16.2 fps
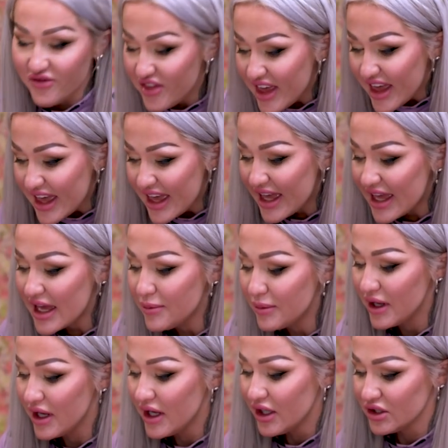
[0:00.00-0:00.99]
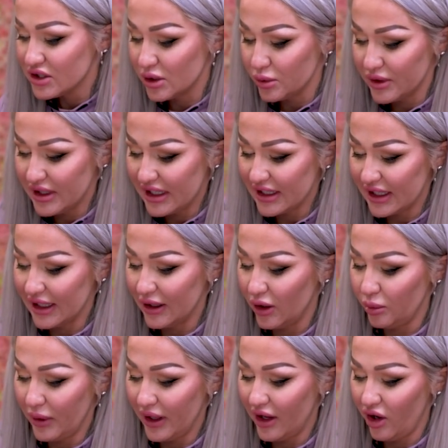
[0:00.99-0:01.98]
theme. So we need a
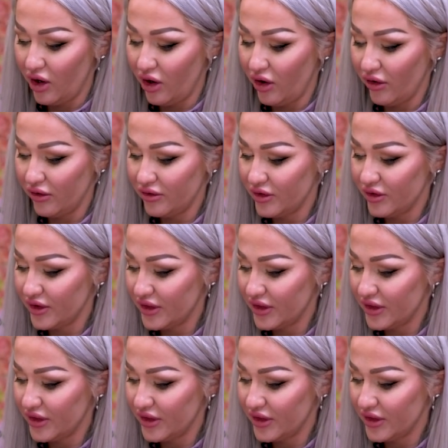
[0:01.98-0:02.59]
little bit of